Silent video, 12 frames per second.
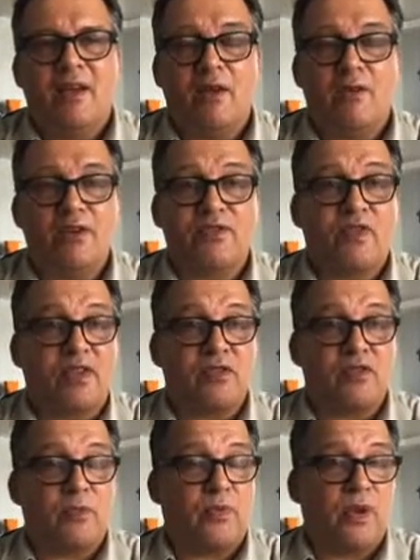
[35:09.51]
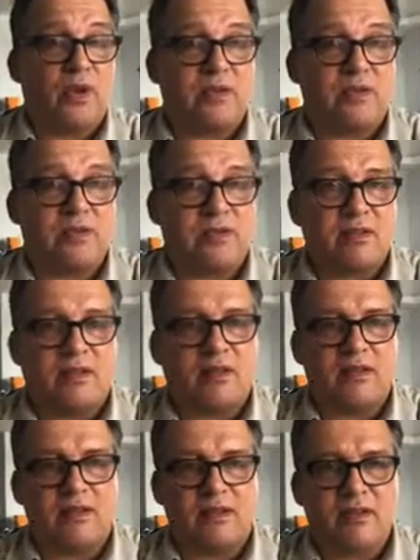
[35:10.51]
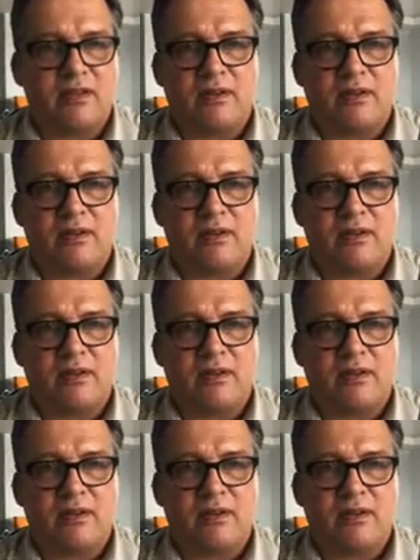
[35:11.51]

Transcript: I was very surprised. And